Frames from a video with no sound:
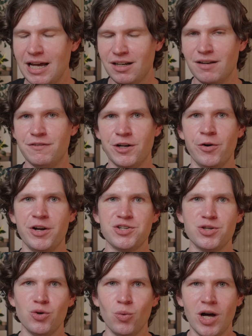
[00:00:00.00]
and
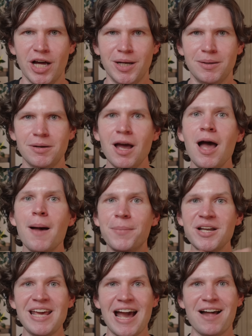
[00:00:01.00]
configuration you want.
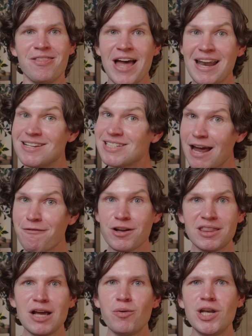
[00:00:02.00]
But yeah, that is
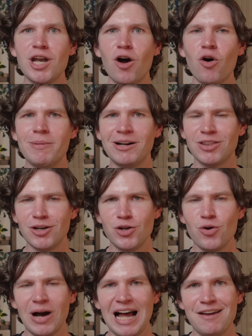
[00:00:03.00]
everything we know about the
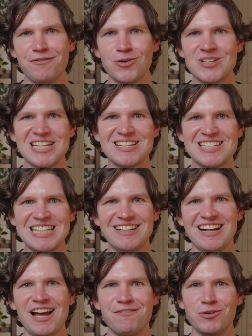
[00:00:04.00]
new iPhone 16
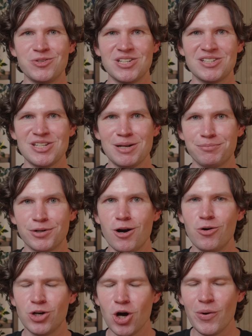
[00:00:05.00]
and iPhone 16
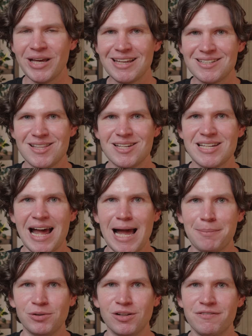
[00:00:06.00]
Pro going into this
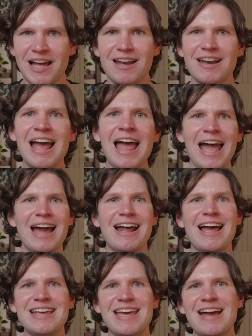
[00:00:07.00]
Apple event. And
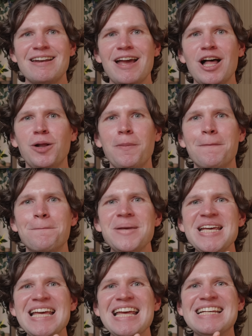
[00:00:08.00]
I can't help
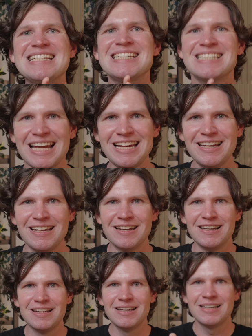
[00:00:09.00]
be excited